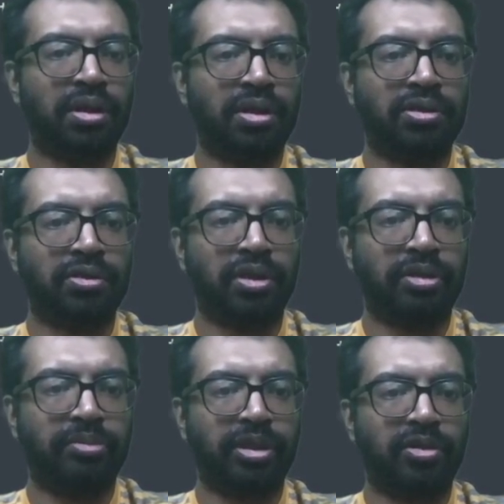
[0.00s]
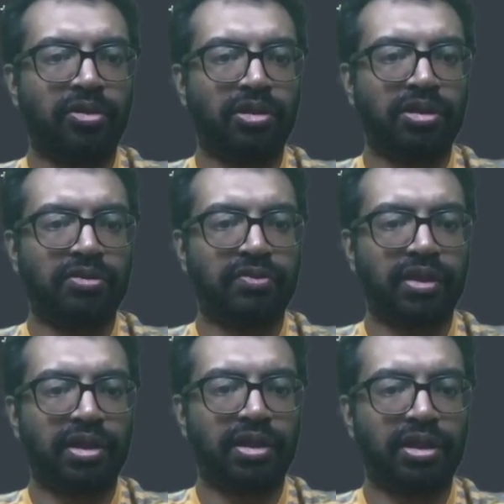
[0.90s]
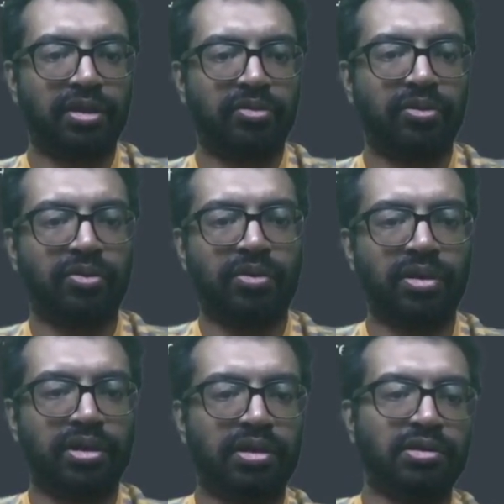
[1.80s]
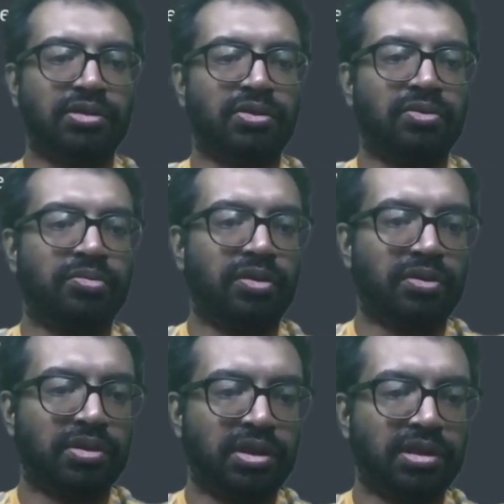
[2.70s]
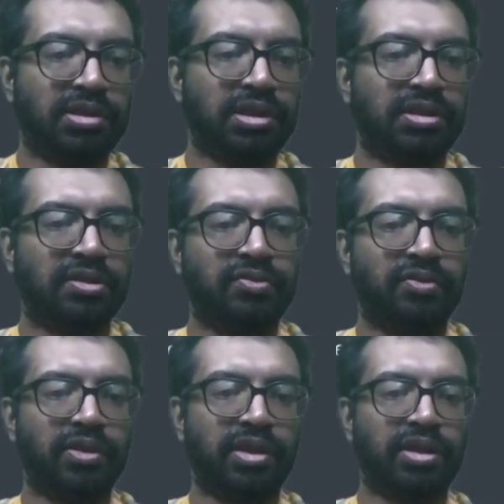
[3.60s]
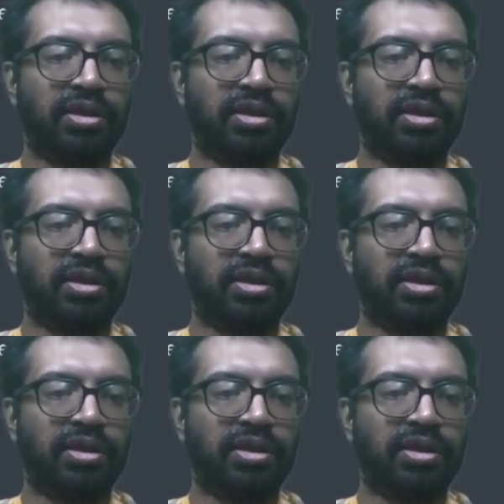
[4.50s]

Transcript: So let me call this file, and I'm going to return 0 because it has successfully.